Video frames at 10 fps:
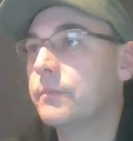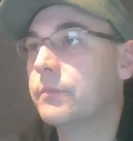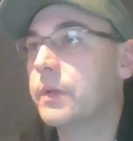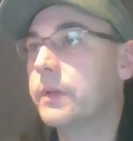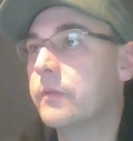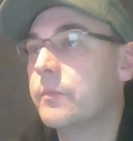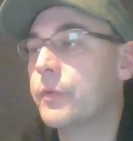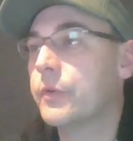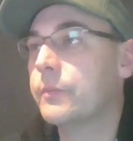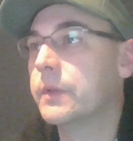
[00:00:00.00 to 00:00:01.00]
plenty of
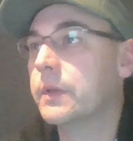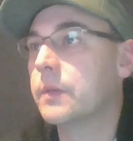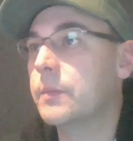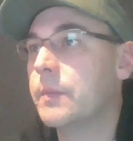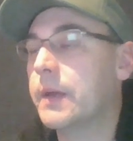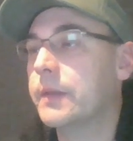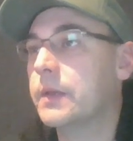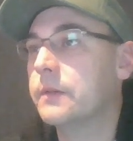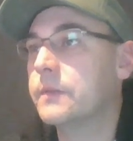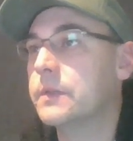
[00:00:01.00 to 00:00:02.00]
improvement that can be made
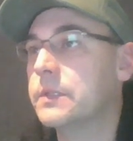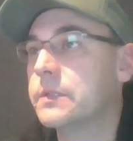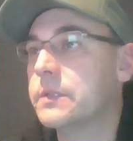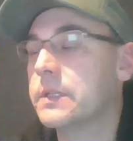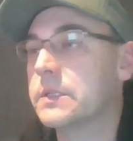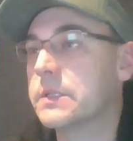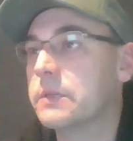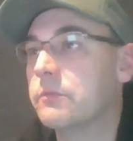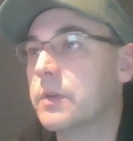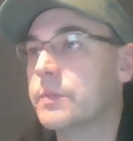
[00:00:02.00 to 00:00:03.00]
there if you just, as I
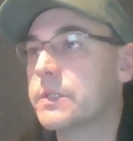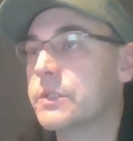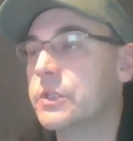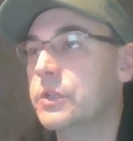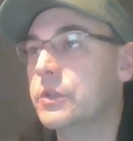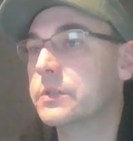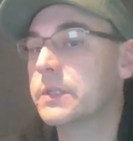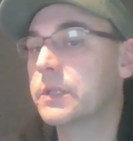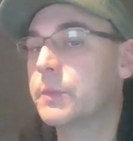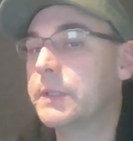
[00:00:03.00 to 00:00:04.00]
said, reposition your units
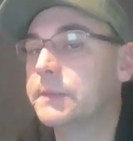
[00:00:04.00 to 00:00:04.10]
a little bit.